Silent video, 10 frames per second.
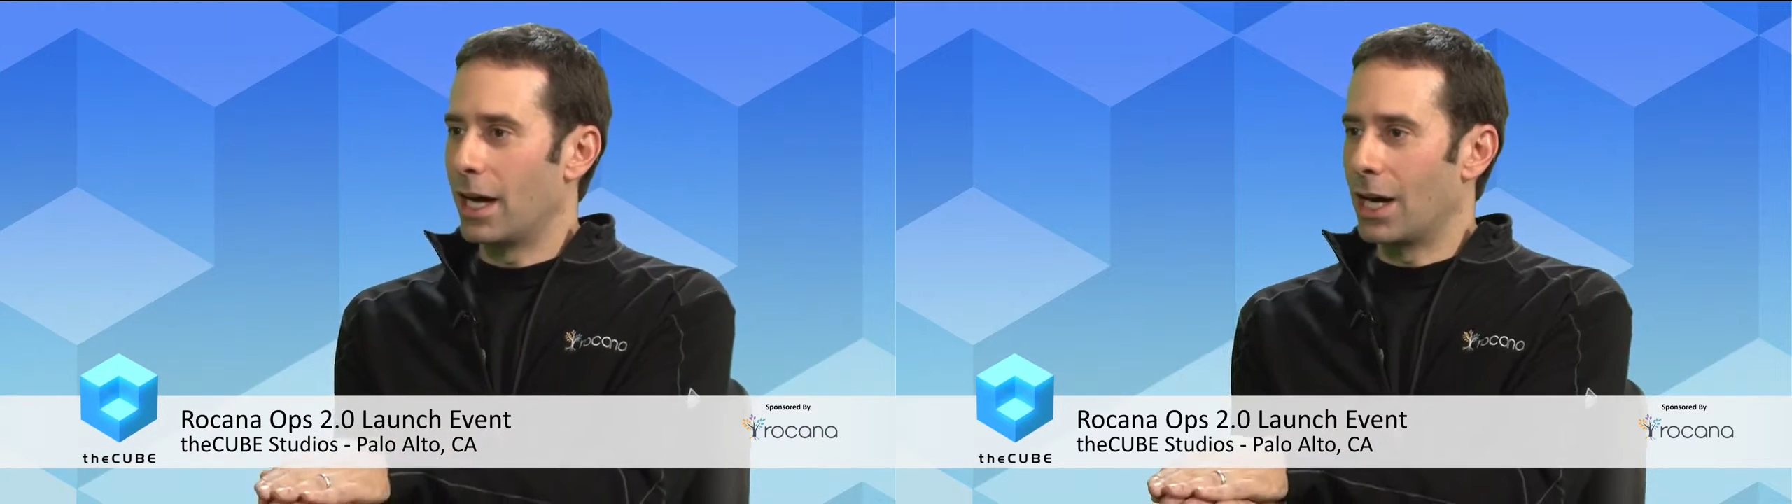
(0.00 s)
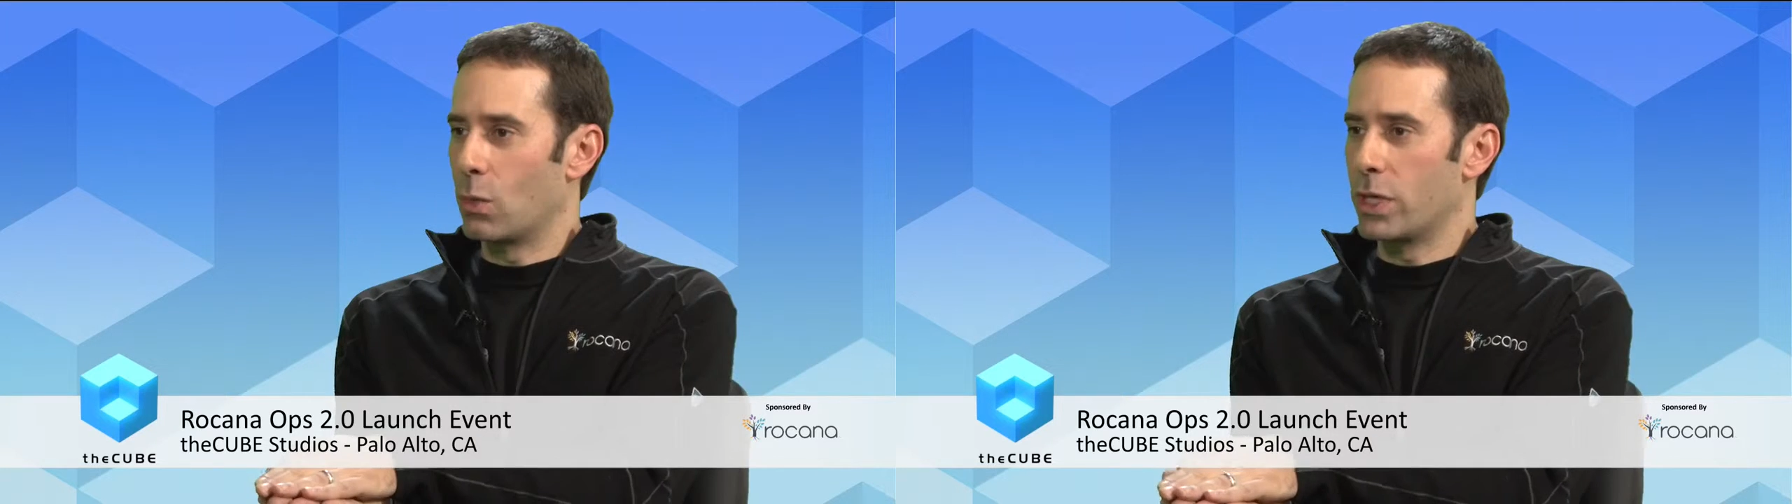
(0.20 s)

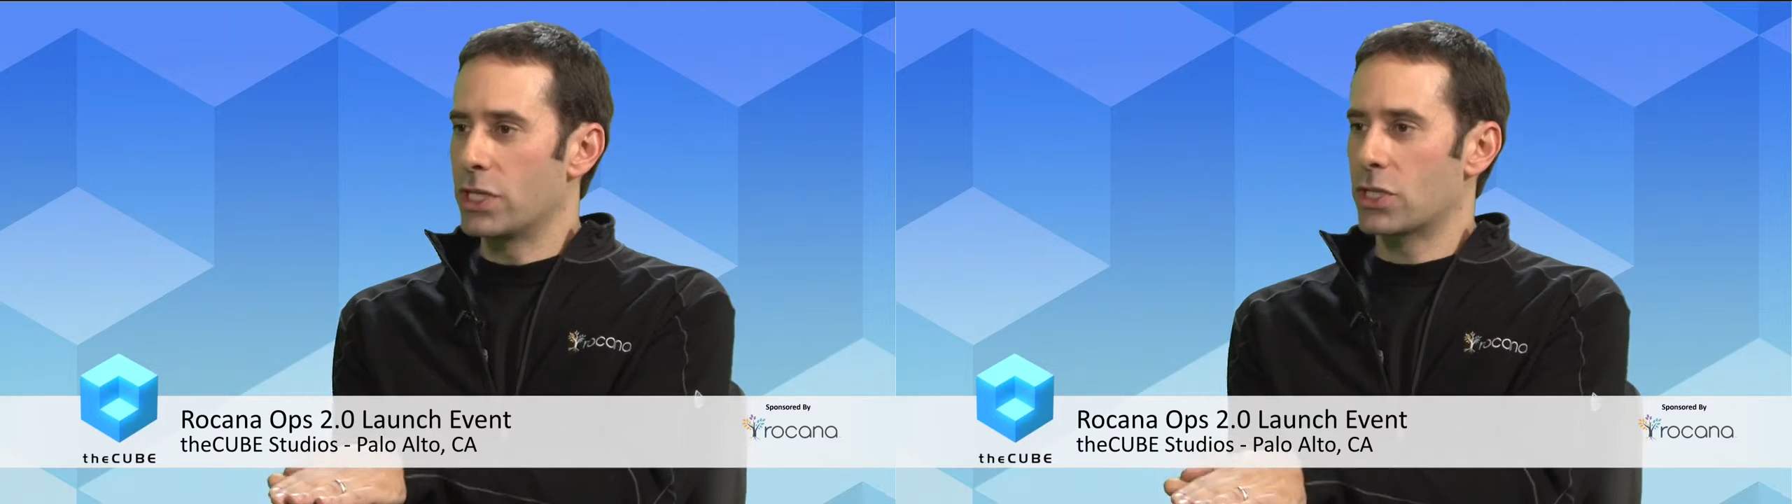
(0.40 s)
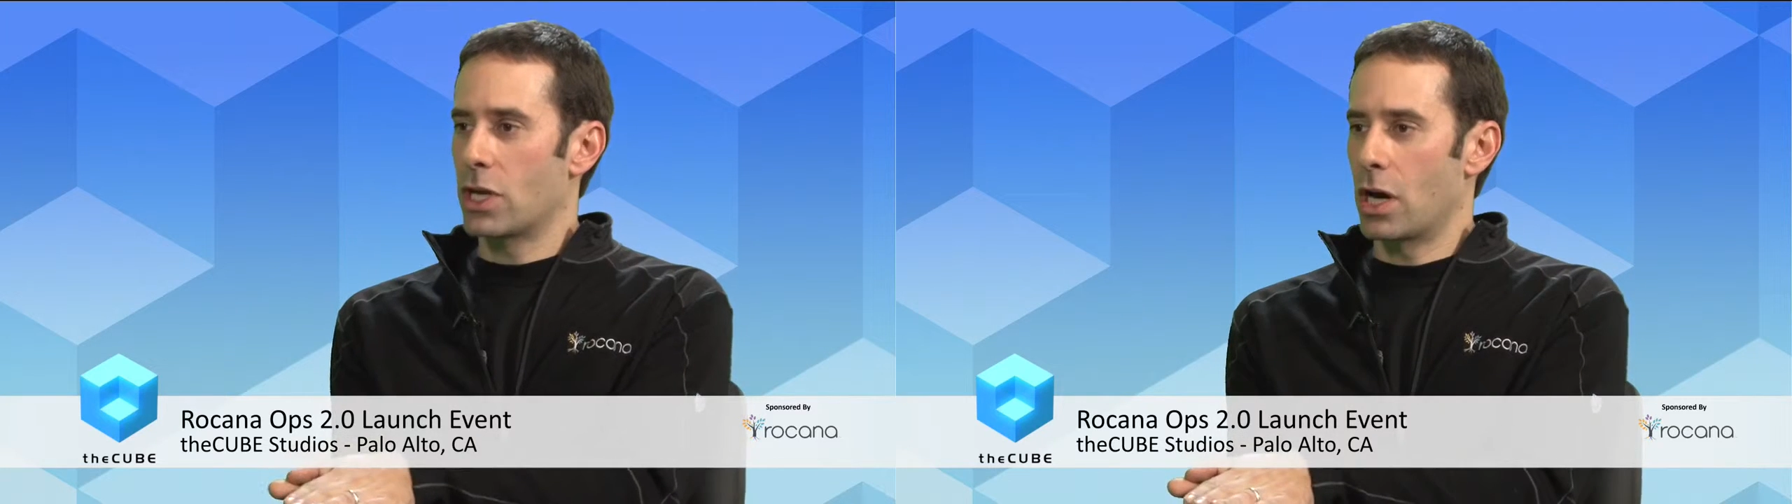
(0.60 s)
We
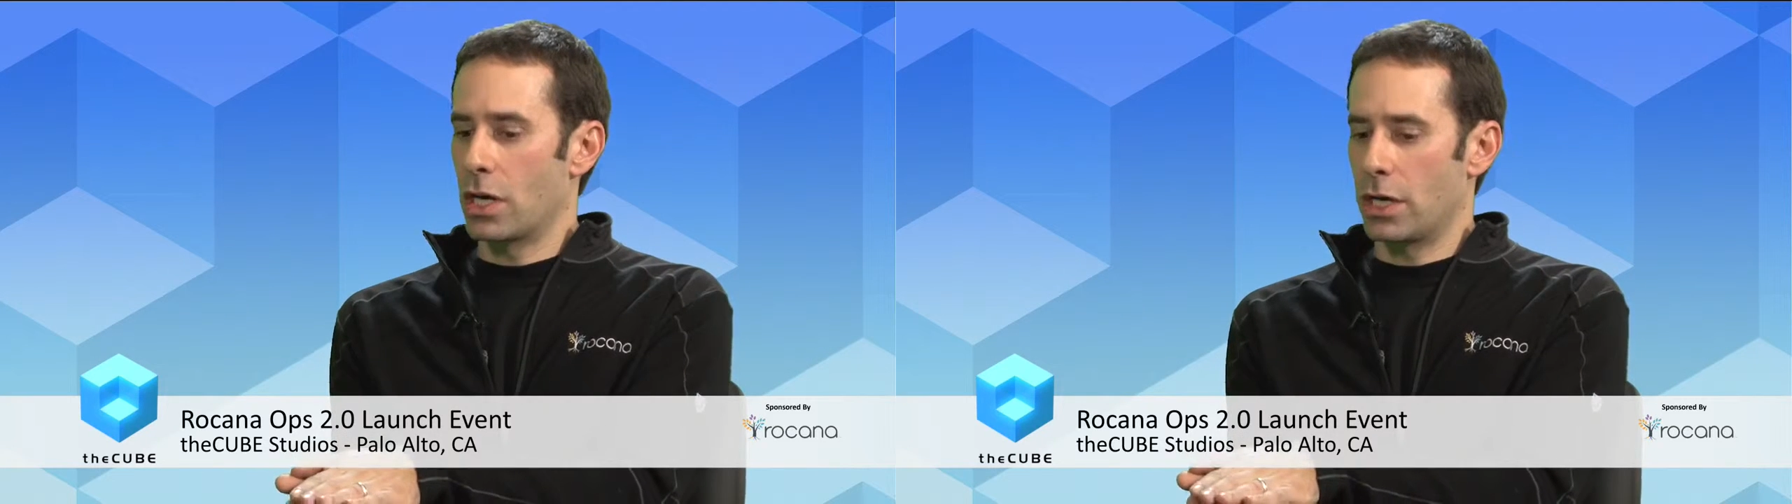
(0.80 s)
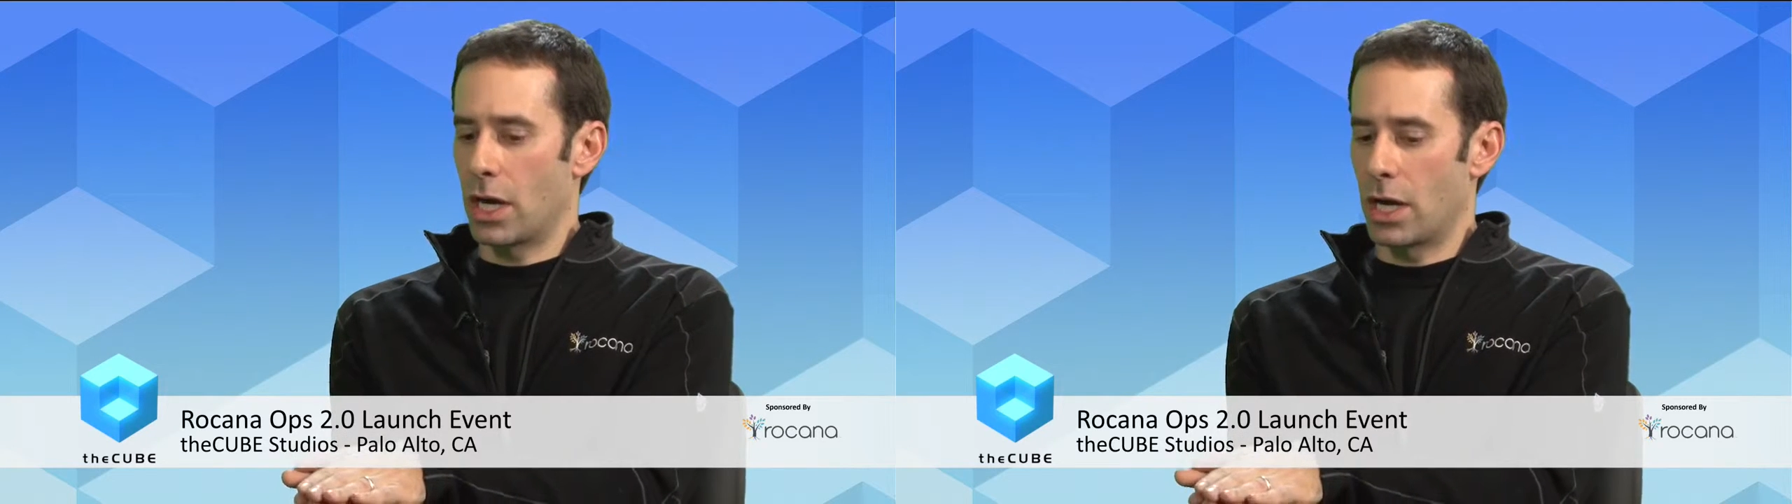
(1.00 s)

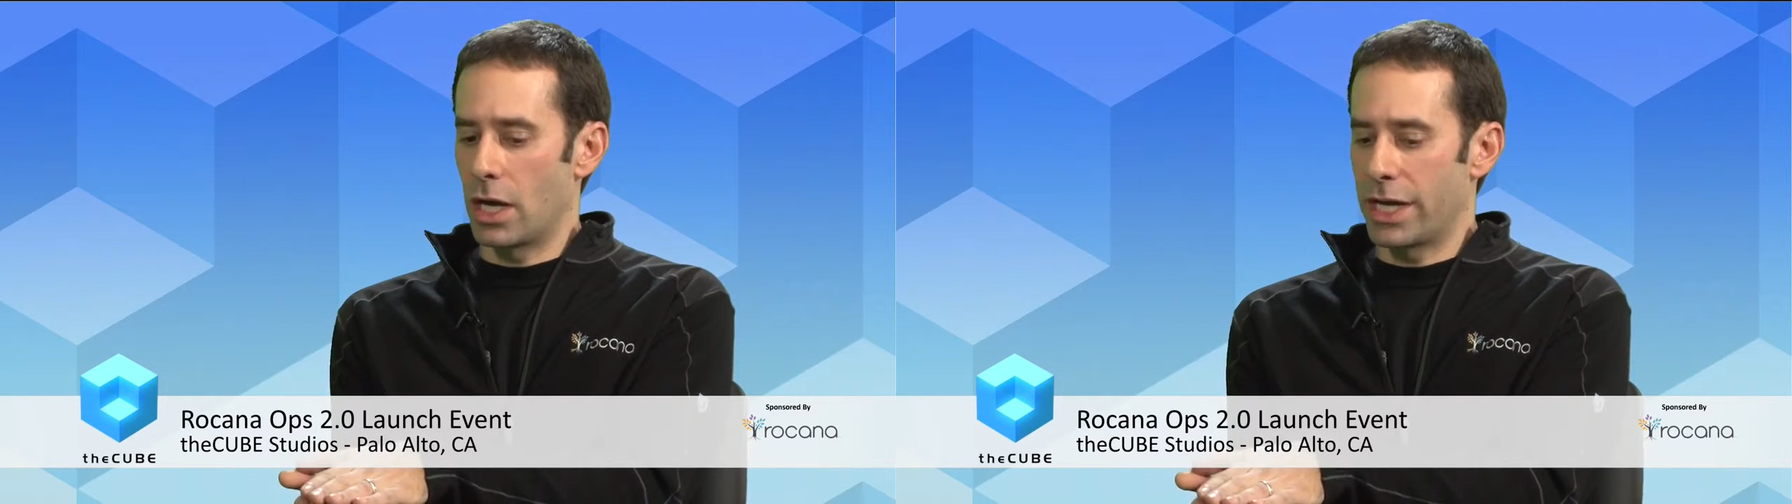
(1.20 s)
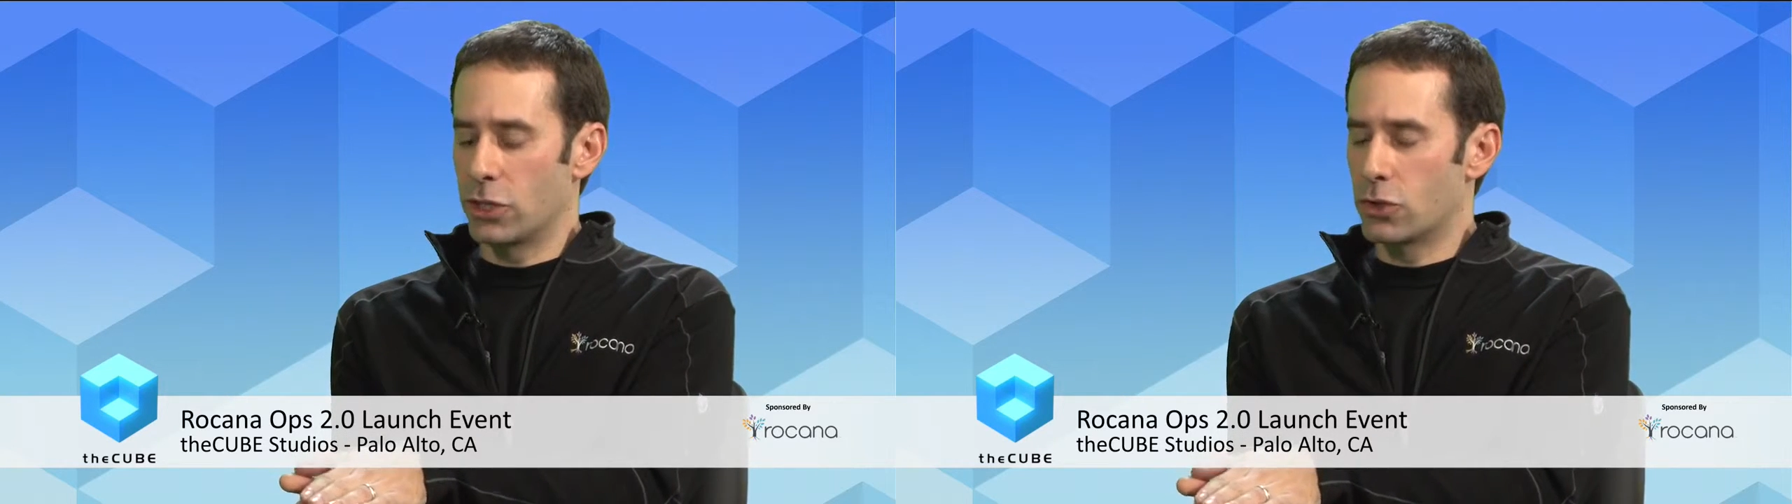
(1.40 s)
start
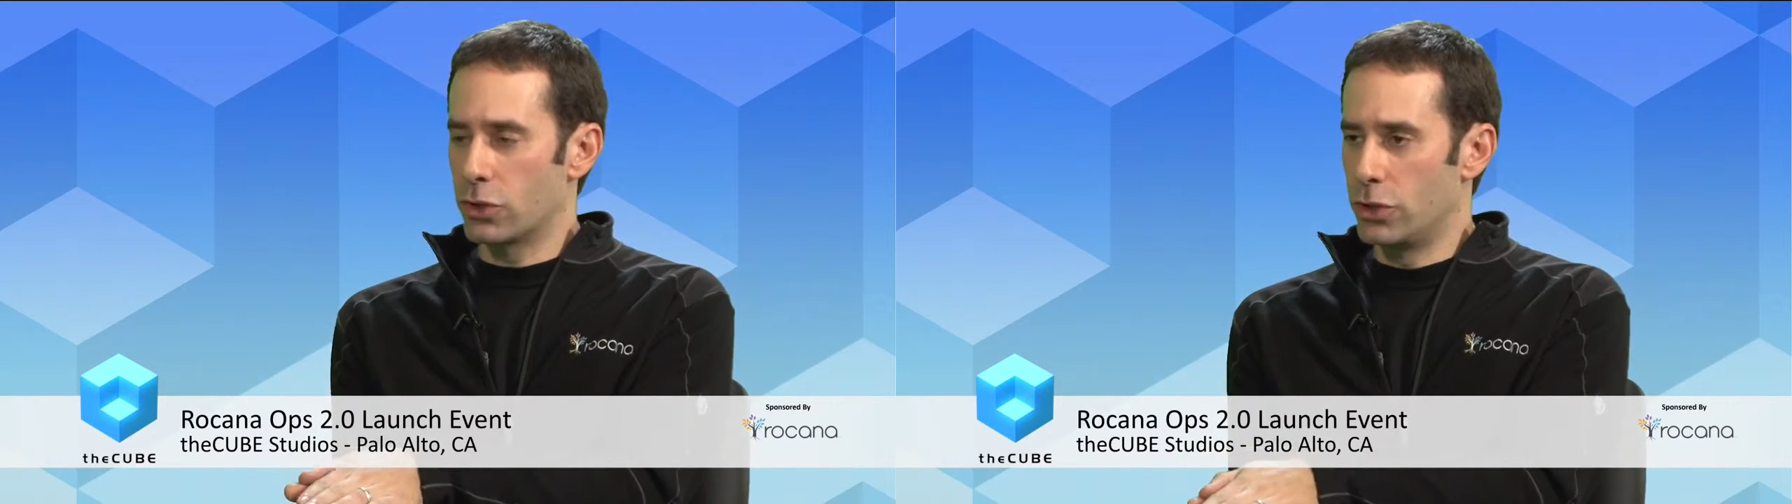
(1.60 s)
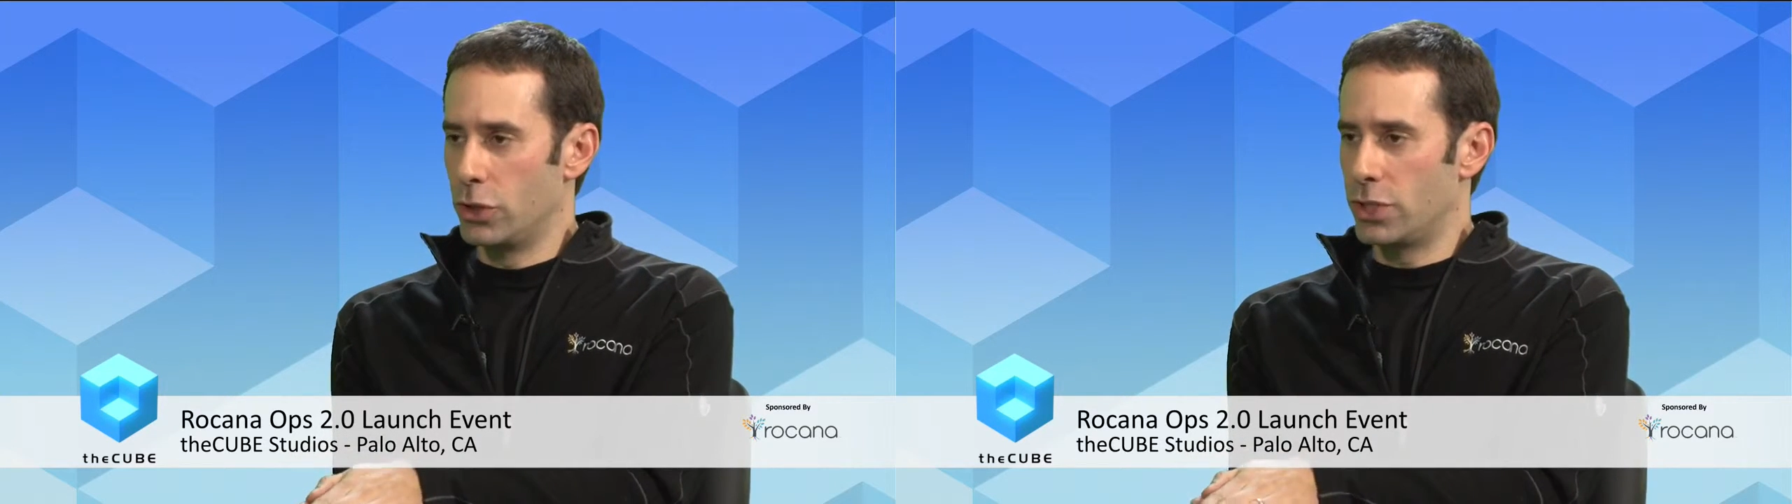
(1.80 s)

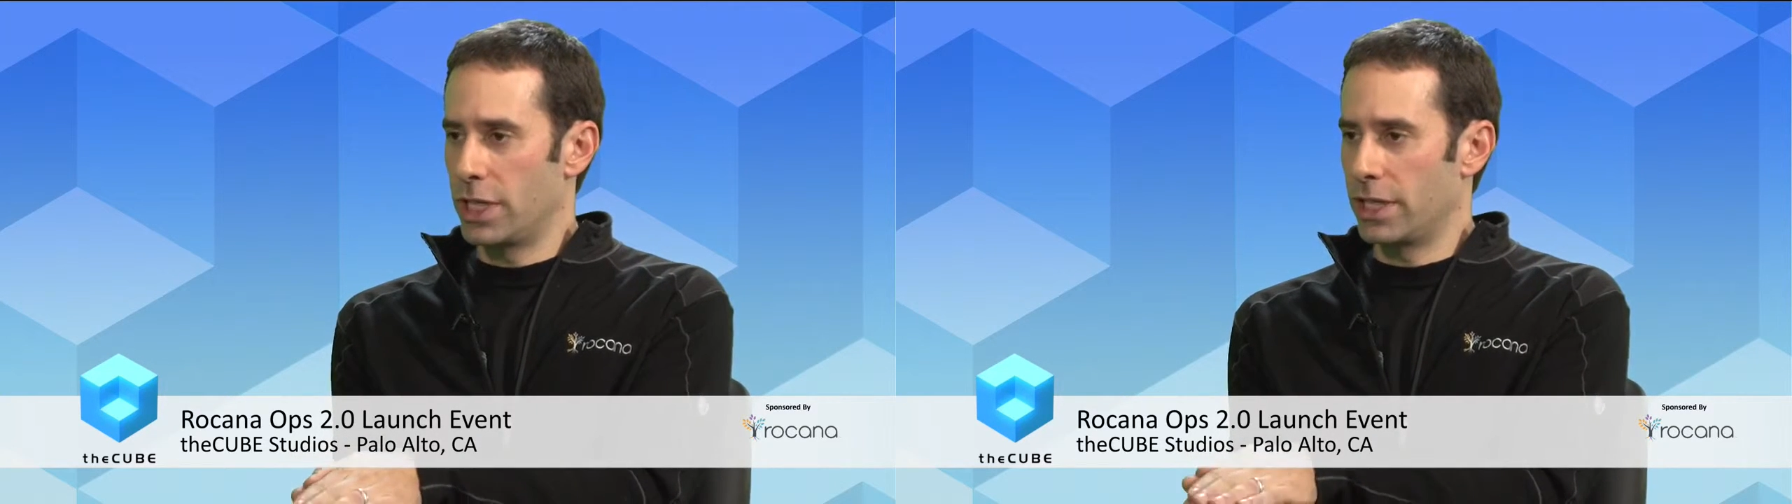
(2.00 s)
introducing